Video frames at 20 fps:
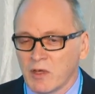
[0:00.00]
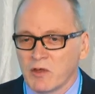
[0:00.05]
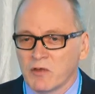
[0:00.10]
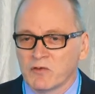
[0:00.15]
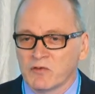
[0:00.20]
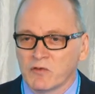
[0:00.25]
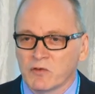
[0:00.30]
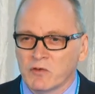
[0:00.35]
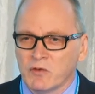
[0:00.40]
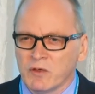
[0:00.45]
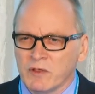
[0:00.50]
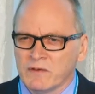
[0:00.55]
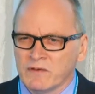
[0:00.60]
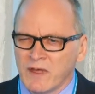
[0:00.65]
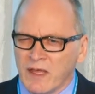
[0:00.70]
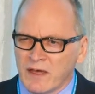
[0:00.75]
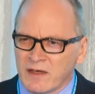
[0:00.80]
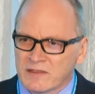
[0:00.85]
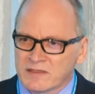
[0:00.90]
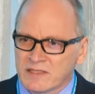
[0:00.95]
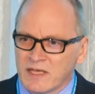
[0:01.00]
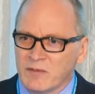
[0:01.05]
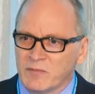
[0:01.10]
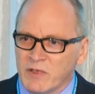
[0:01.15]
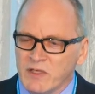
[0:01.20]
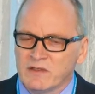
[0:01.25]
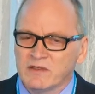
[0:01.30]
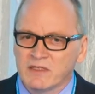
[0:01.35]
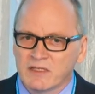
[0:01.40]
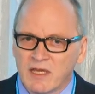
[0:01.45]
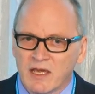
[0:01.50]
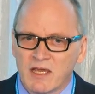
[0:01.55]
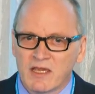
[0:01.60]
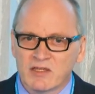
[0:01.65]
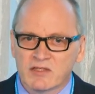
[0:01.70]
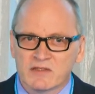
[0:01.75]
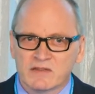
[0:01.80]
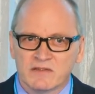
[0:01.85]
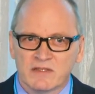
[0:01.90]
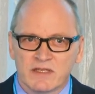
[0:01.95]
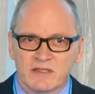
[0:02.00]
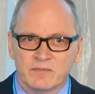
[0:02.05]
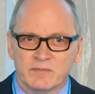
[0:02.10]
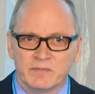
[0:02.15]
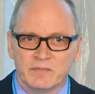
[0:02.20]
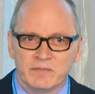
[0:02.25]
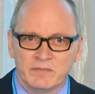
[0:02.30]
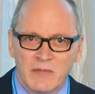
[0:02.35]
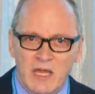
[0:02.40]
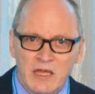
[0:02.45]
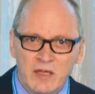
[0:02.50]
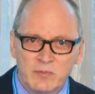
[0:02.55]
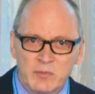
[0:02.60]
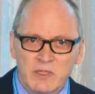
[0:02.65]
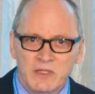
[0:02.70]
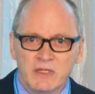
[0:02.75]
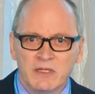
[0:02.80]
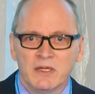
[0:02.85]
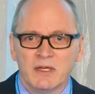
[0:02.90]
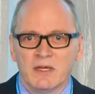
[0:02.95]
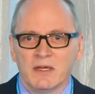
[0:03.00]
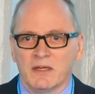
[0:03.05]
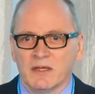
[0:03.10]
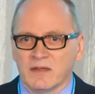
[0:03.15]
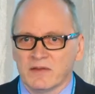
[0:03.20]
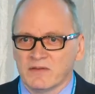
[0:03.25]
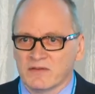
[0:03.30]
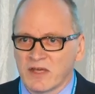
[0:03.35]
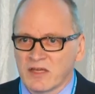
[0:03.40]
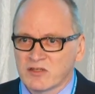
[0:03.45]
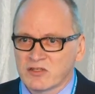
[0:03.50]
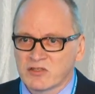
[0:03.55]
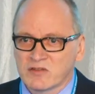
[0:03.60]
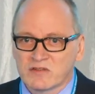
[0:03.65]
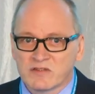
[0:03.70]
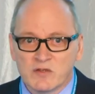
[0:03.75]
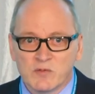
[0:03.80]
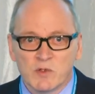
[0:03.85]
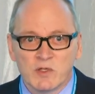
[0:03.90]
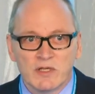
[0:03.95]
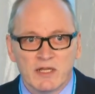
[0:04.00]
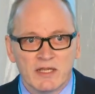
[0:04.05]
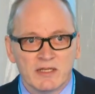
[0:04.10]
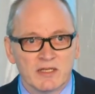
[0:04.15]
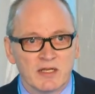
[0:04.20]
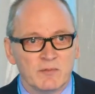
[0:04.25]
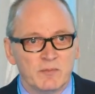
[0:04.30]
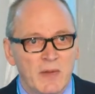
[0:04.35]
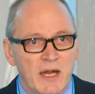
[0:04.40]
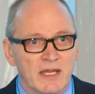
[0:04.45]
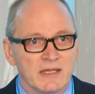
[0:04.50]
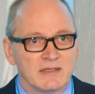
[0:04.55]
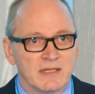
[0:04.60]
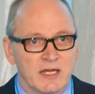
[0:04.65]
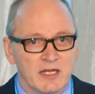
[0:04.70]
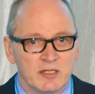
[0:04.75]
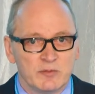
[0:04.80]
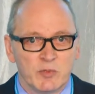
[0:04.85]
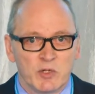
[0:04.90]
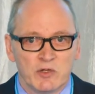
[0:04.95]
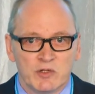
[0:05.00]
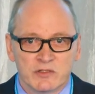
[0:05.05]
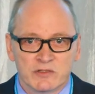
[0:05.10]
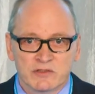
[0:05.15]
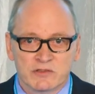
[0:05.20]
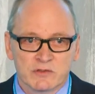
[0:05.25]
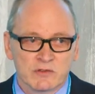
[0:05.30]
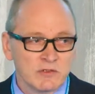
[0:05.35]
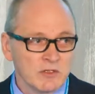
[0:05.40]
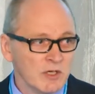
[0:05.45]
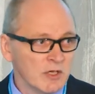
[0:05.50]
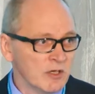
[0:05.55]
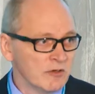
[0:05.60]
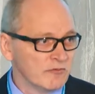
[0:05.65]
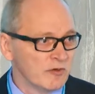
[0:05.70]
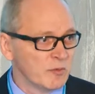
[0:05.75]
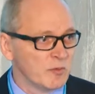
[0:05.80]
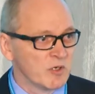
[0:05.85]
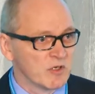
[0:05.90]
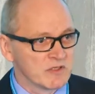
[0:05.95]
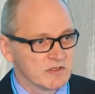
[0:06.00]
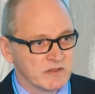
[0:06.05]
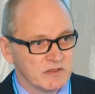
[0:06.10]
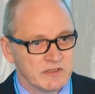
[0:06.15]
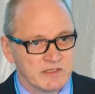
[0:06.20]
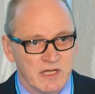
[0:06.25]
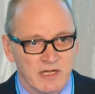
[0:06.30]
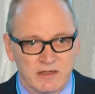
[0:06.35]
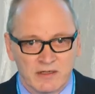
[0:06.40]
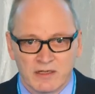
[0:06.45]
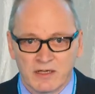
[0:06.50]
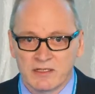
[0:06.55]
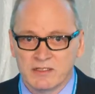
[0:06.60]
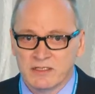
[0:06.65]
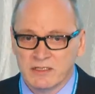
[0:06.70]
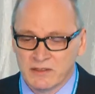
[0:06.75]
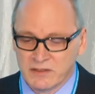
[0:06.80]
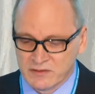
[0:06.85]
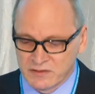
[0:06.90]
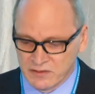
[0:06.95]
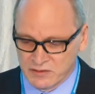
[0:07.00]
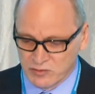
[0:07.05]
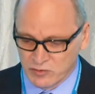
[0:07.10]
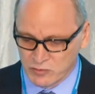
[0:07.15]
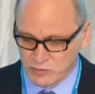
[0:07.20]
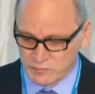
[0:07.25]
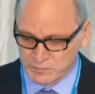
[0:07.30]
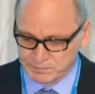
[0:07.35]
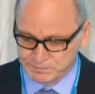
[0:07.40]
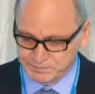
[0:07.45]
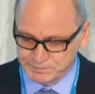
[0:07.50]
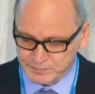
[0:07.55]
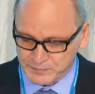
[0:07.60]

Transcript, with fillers: So there are some indications that maybe such stimulator might help also for postural tachycardia syndrome.